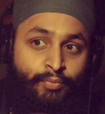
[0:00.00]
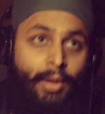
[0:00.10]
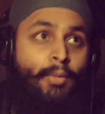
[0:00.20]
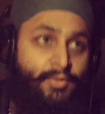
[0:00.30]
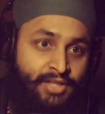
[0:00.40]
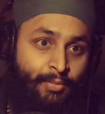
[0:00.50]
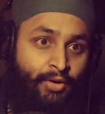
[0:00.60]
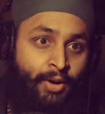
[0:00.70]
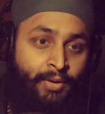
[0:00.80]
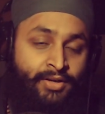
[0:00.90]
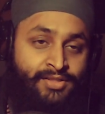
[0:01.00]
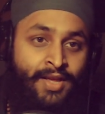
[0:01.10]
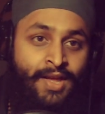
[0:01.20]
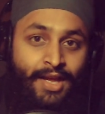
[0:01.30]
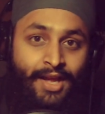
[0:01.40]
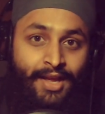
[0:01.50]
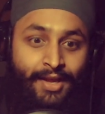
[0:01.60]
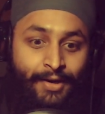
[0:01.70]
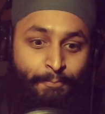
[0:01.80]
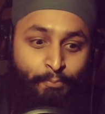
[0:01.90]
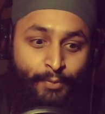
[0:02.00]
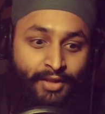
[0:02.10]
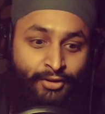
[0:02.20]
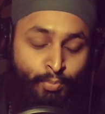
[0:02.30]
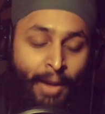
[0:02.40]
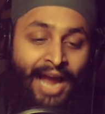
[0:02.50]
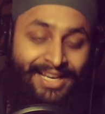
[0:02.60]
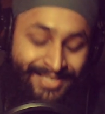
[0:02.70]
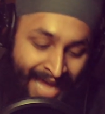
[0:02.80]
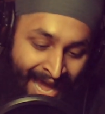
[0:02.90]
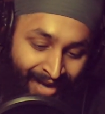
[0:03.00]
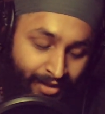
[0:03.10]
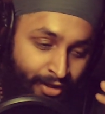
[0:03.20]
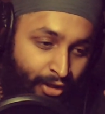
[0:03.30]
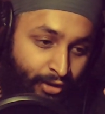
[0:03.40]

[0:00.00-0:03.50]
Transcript: My mom's side of my grandparents, and my dad,